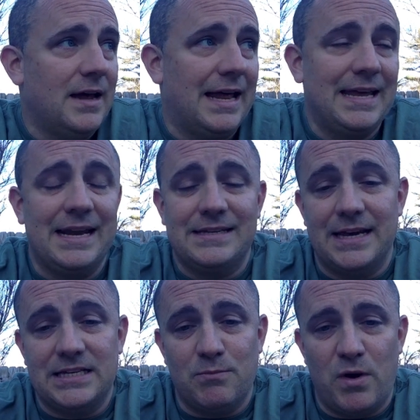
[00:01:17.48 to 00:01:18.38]
And again, it
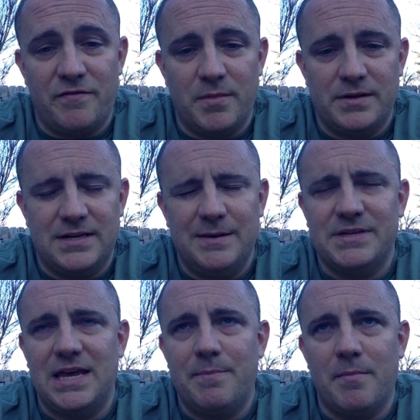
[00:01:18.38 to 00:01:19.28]
takes them away from other teams,
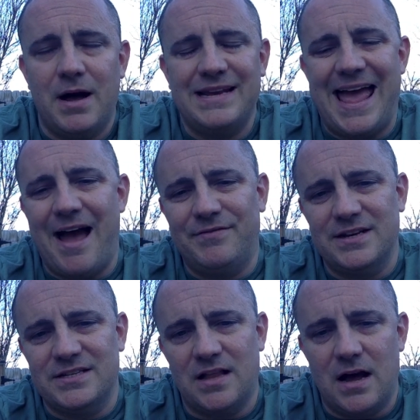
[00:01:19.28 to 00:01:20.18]
and keep in mind, after
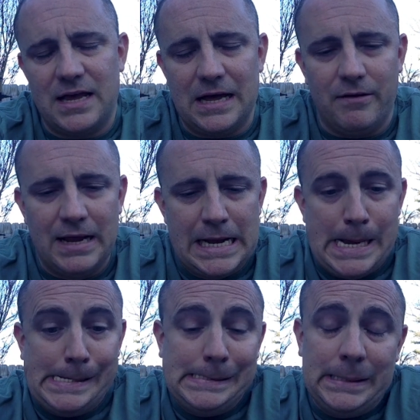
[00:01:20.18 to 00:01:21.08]
this lockout,
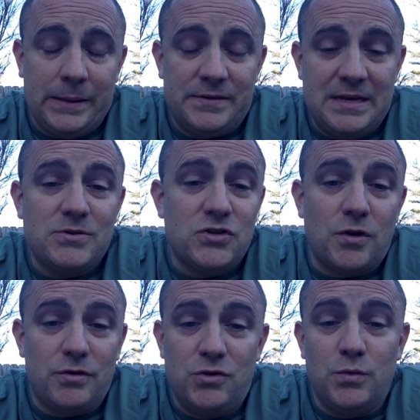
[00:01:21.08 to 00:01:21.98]
you know, teams are
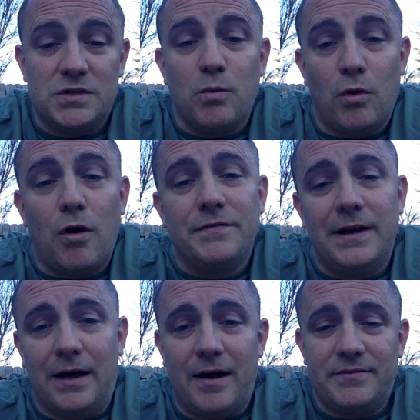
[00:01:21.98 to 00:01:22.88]
starting to do this more often now.